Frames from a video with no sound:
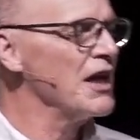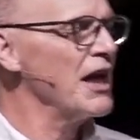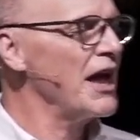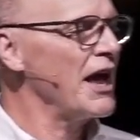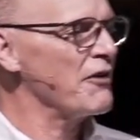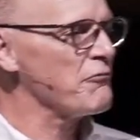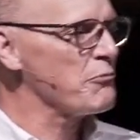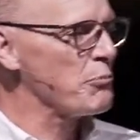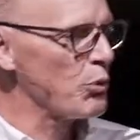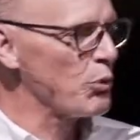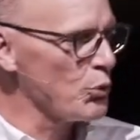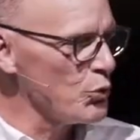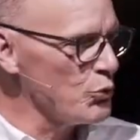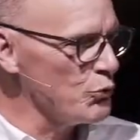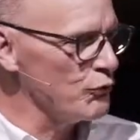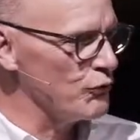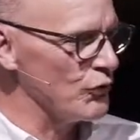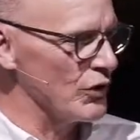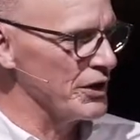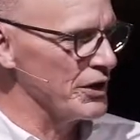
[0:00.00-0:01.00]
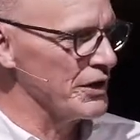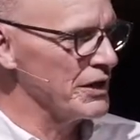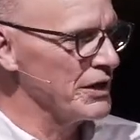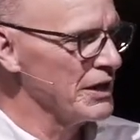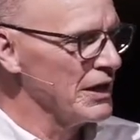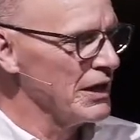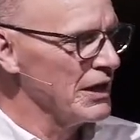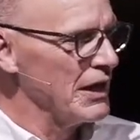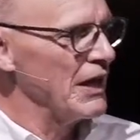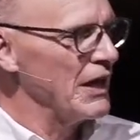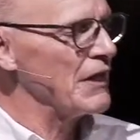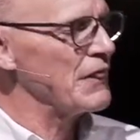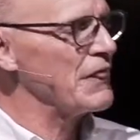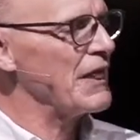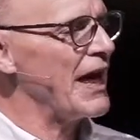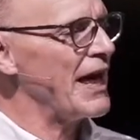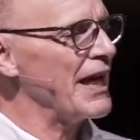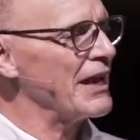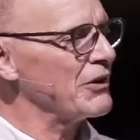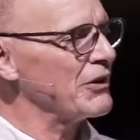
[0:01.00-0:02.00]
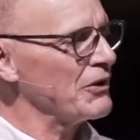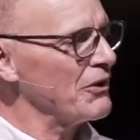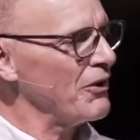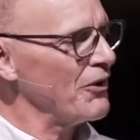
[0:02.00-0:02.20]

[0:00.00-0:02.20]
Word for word: have proven that